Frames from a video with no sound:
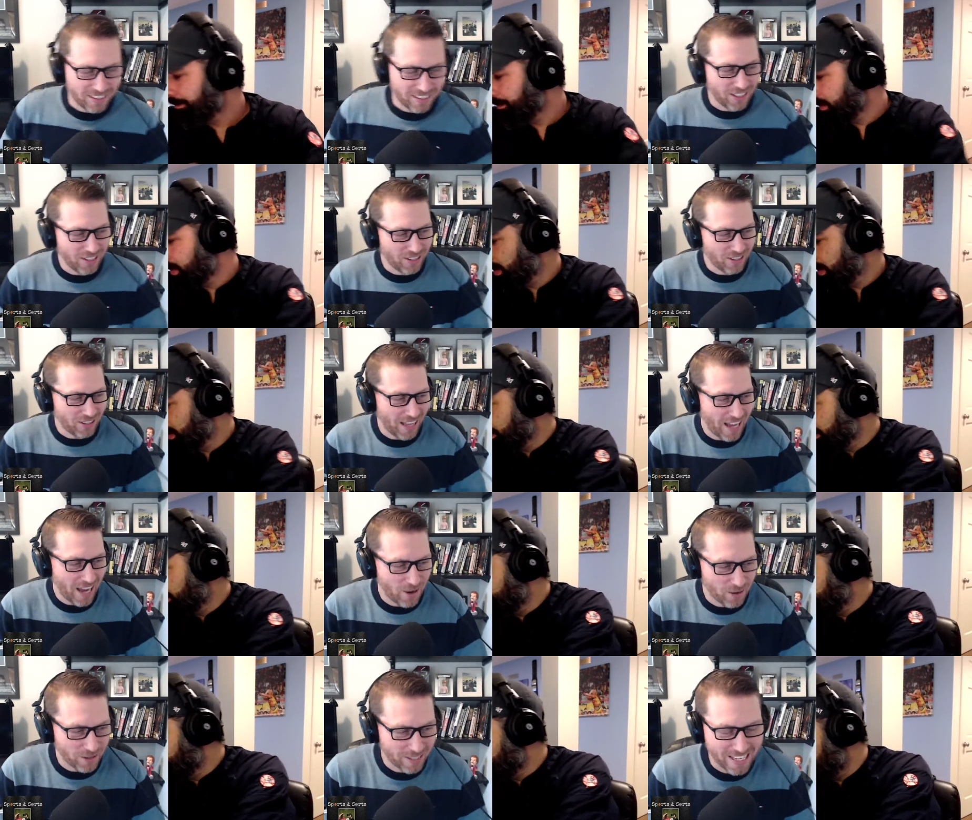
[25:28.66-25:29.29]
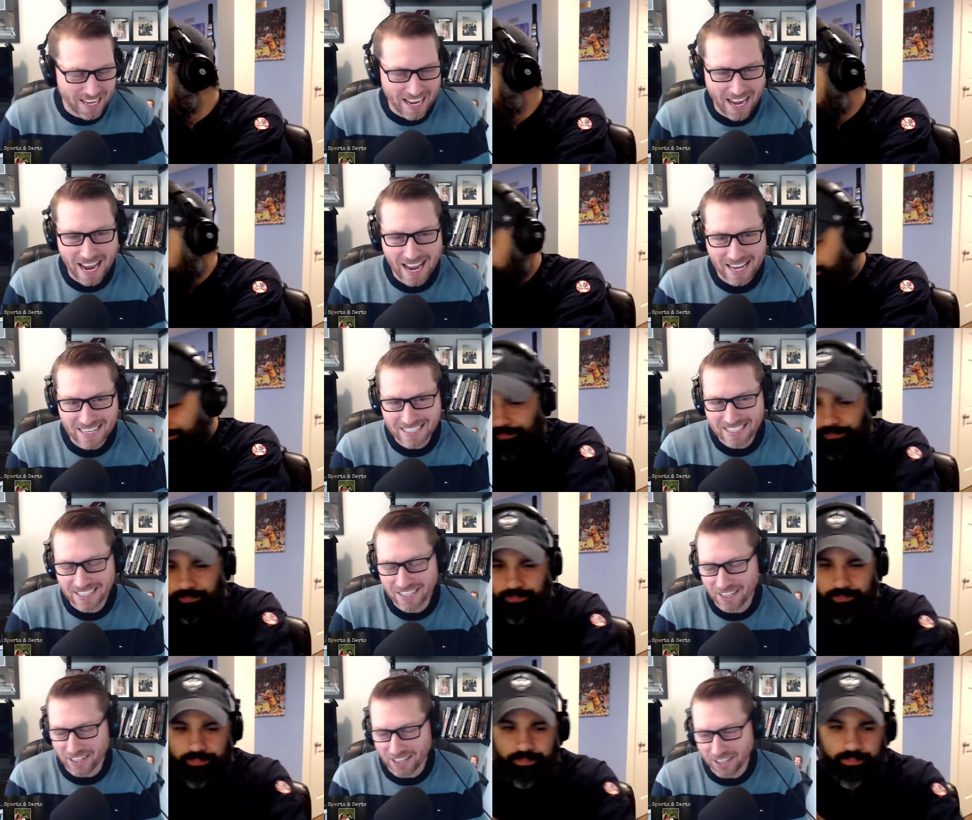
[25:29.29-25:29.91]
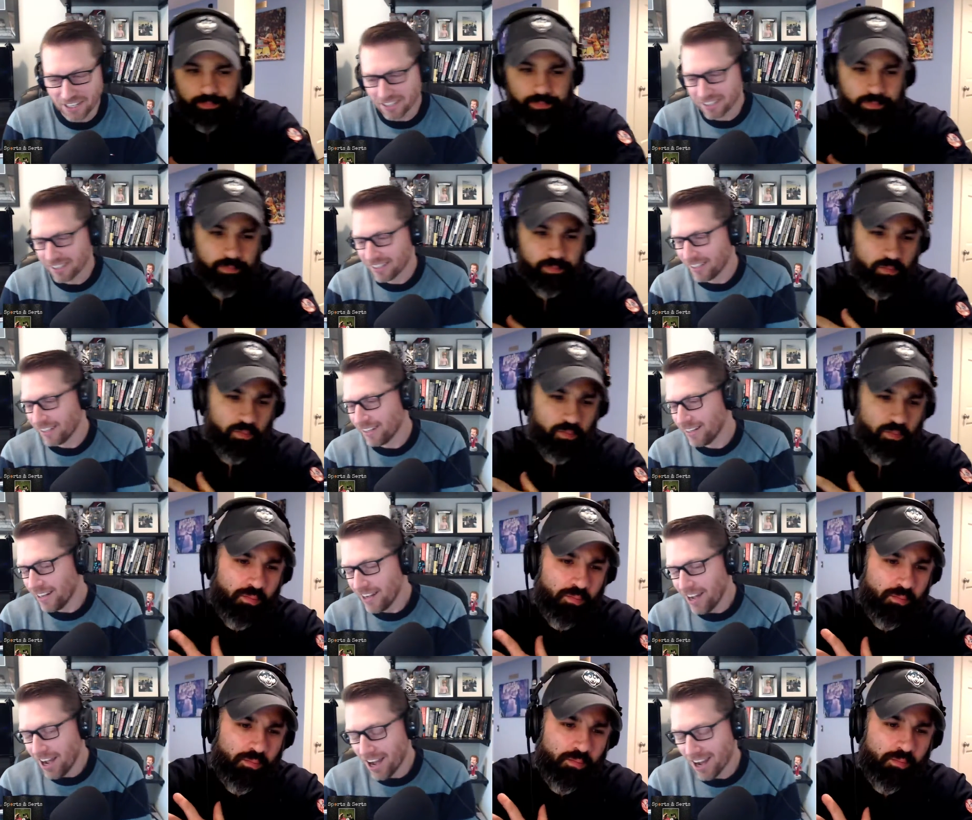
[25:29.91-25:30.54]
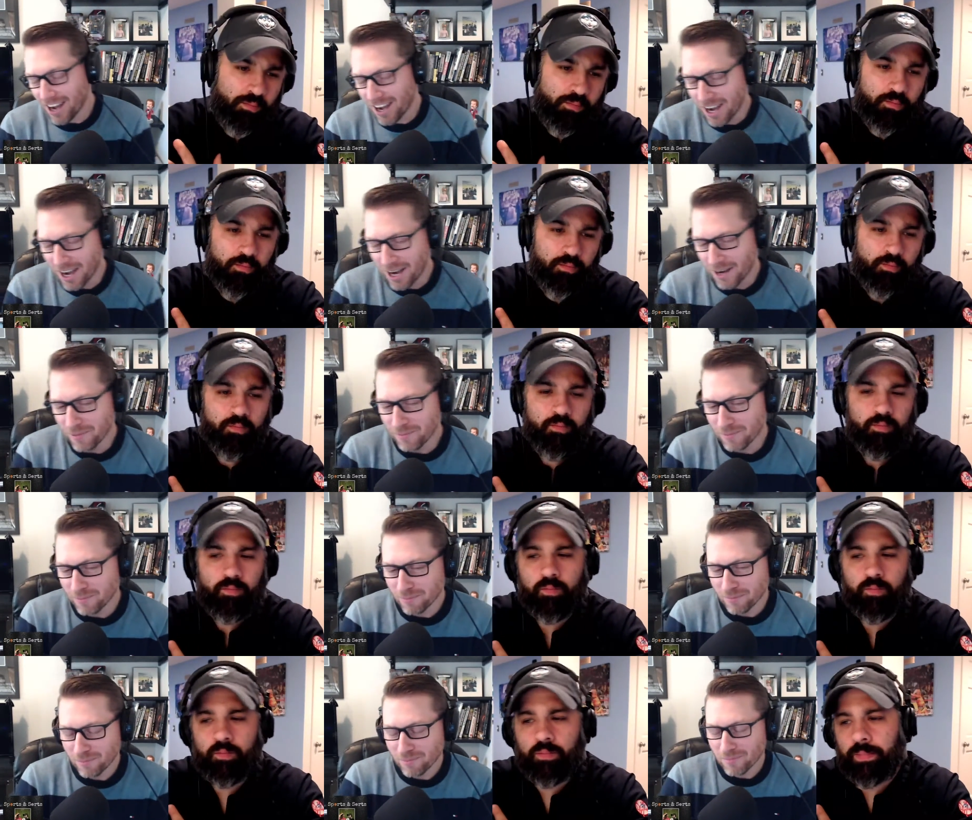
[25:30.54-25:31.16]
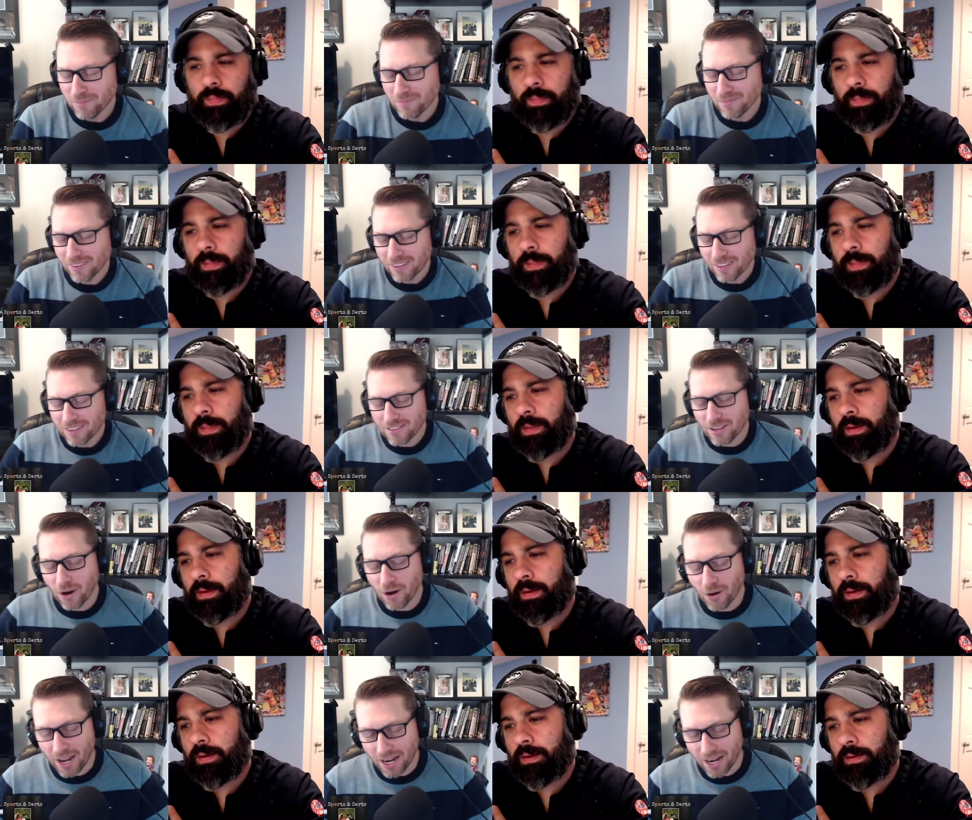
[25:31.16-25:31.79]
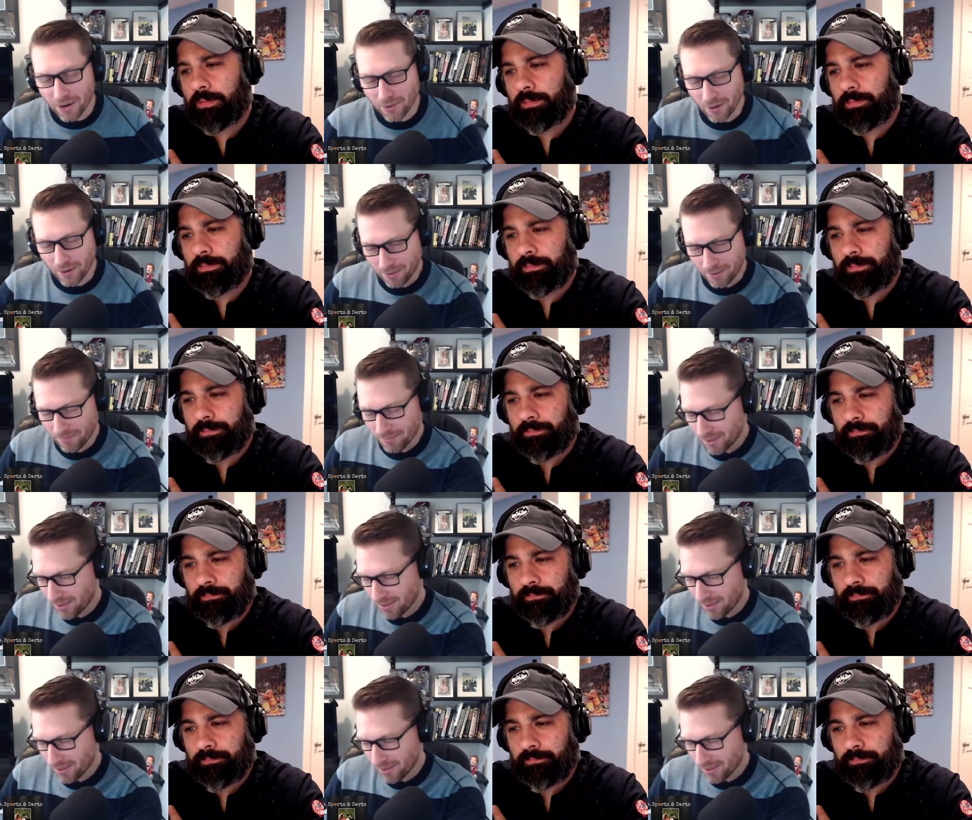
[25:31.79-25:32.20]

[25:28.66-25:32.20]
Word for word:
Speaker 1: Little outcast here. So anyway,